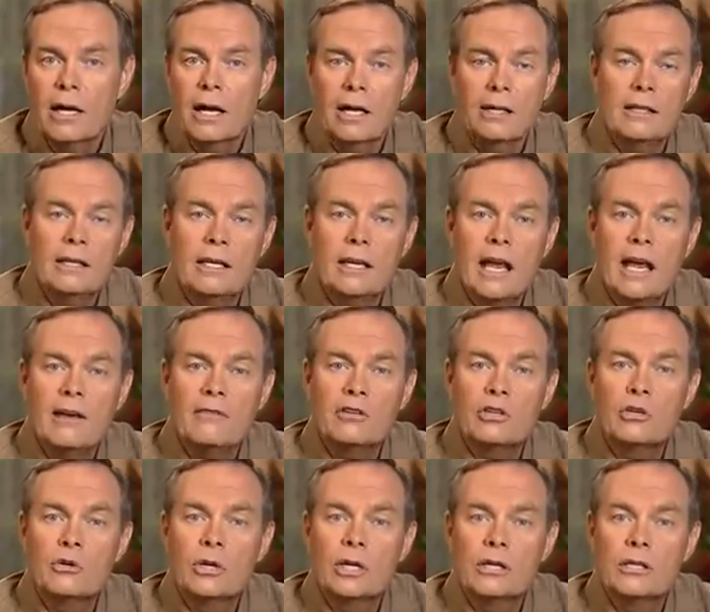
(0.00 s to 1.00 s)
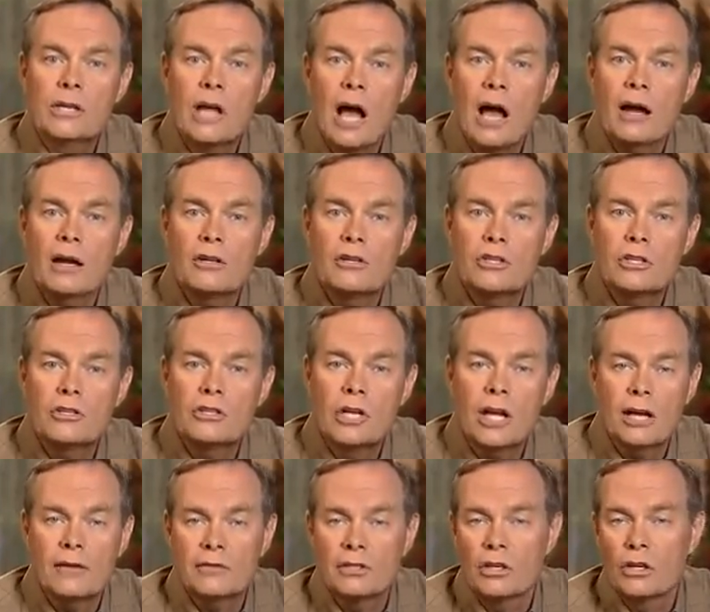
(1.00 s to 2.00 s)
And then after you acknowledge it, you
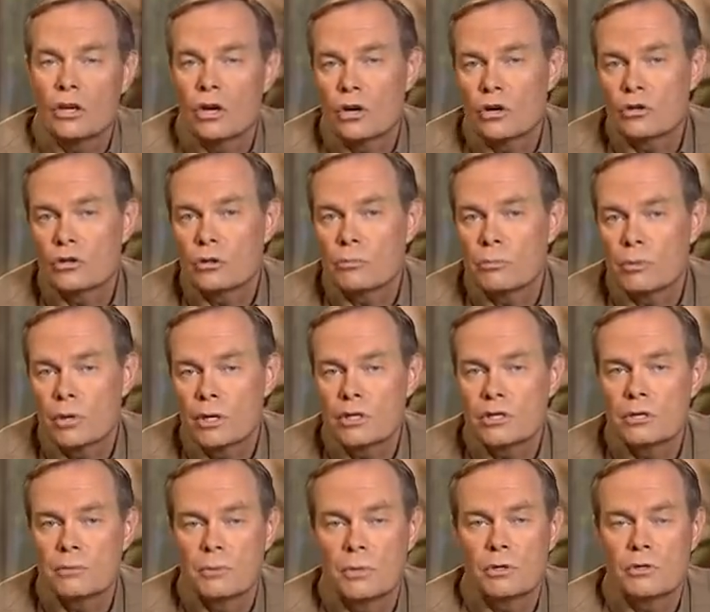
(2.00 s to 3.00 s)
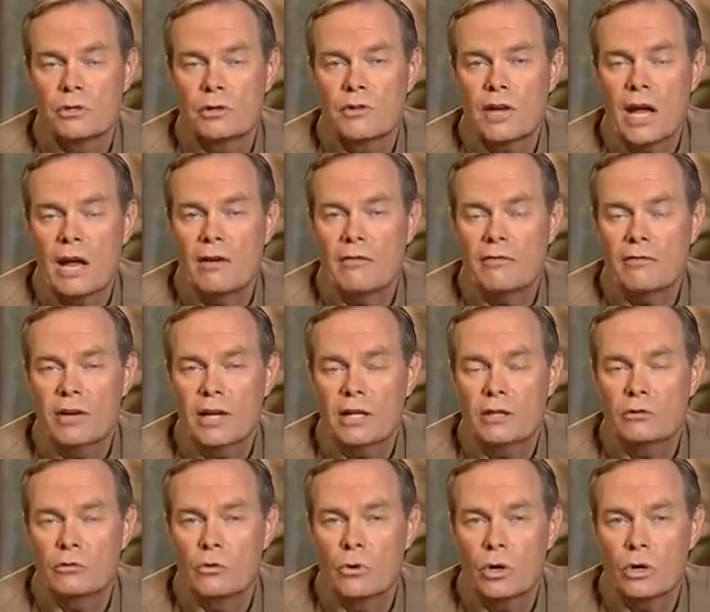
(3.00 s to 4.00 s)
have to learn the principles of how
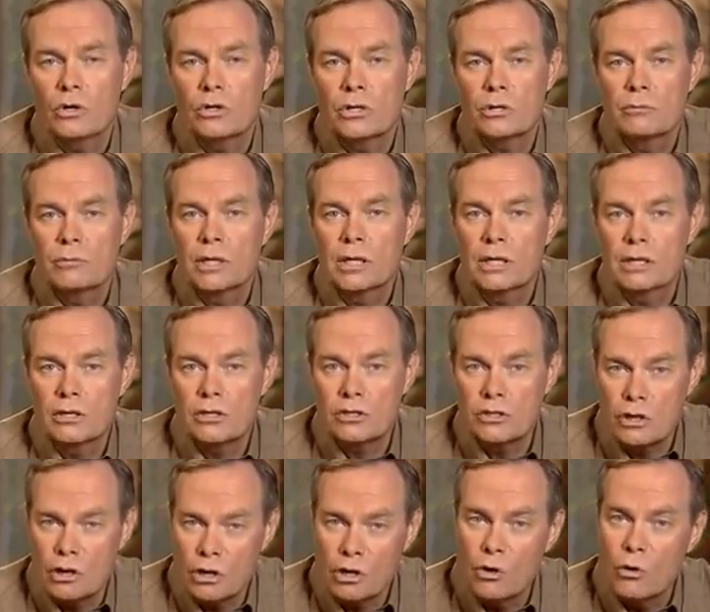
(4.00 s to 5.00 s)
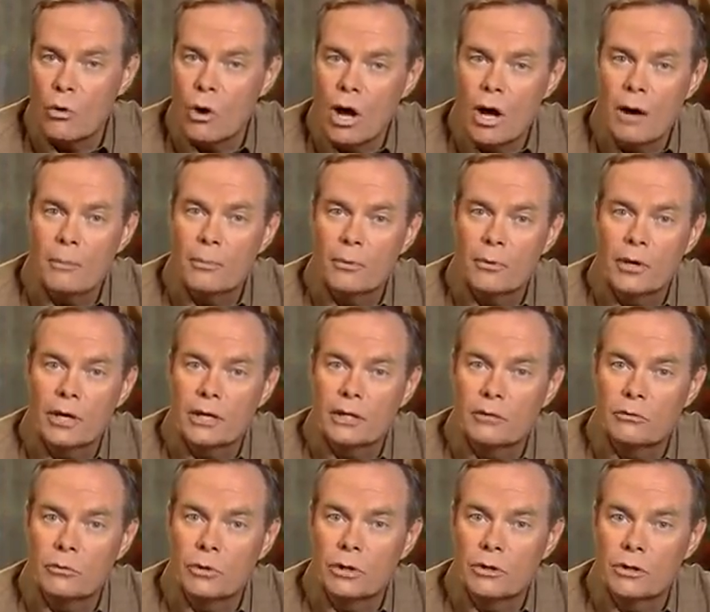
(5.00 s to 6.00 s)
faith works and begin to start
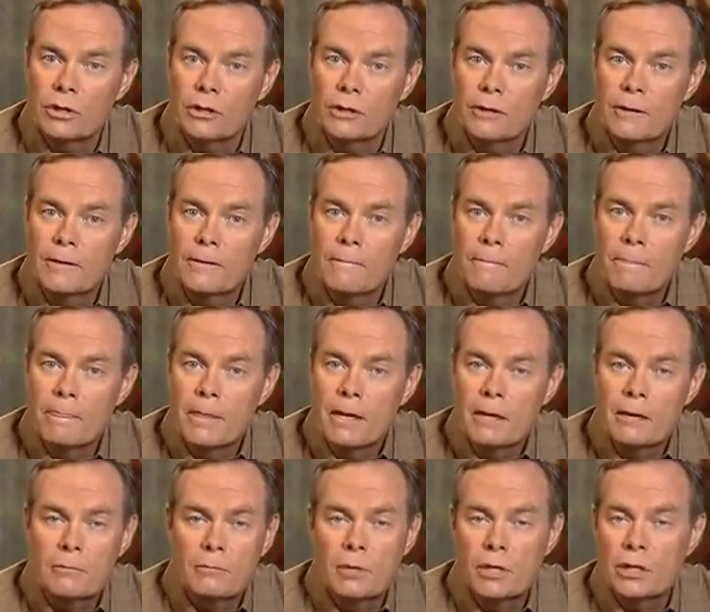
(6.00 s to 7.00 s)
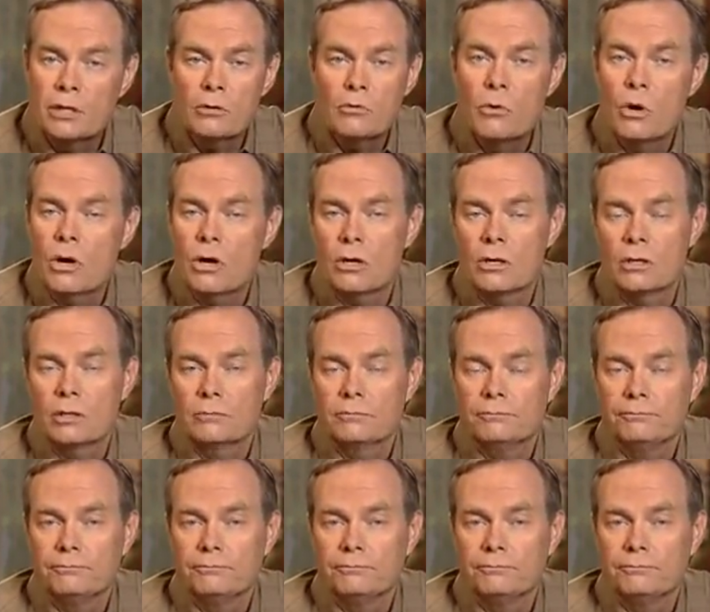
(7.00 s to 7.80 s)
cooperating with it. But it'll work.